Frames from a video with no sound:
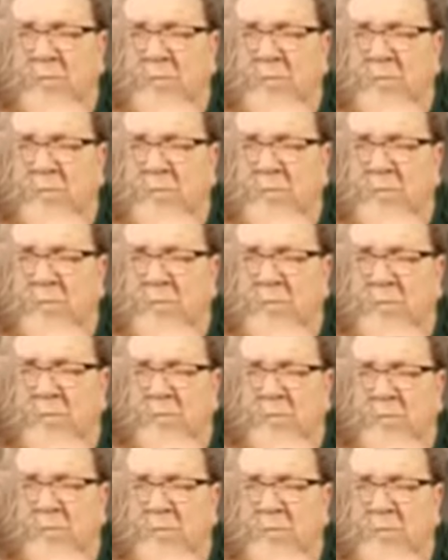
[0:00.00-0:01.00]

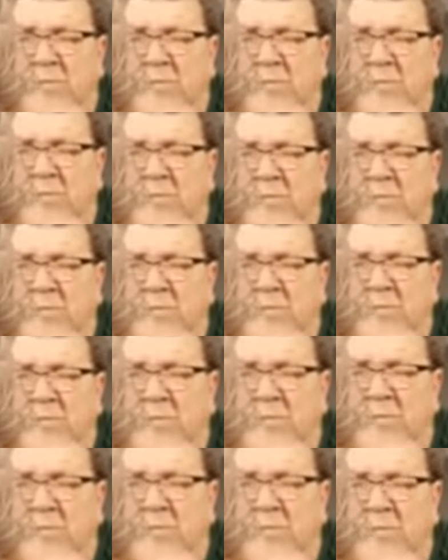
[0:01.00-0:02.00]

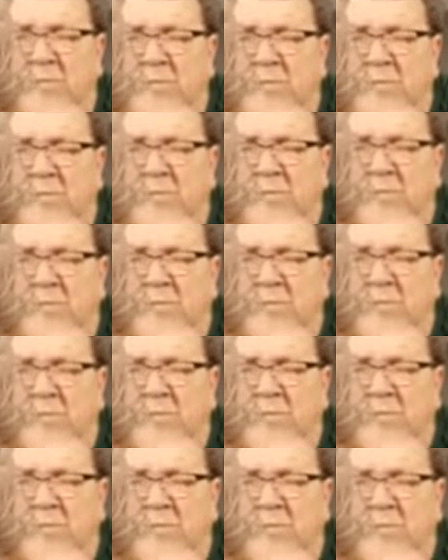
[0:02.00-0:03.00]

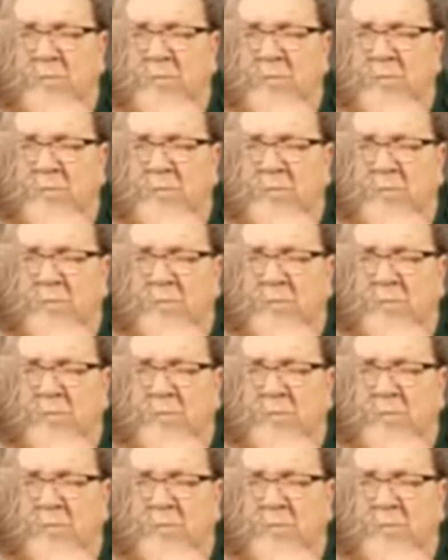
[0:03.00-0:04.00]

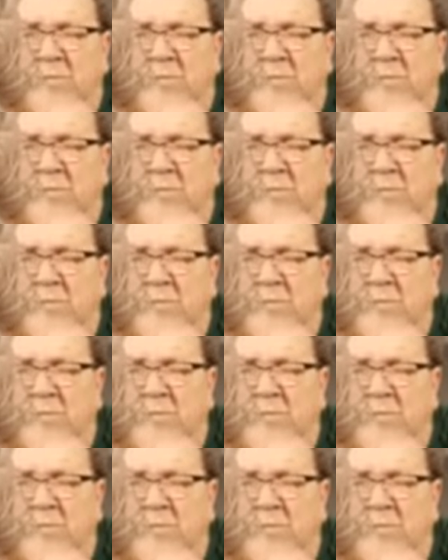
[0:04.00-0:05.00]

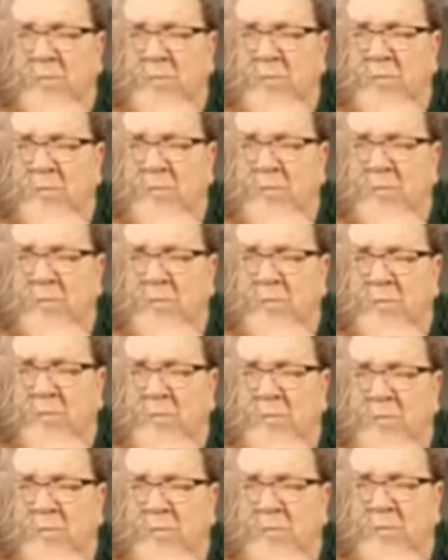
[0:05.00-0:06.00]

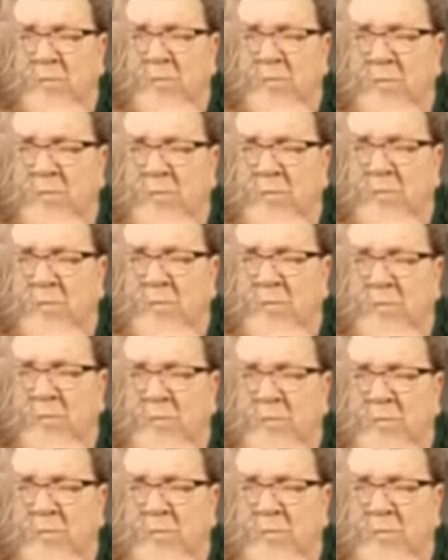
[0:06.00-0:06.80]
No words are spoken by the person on screen.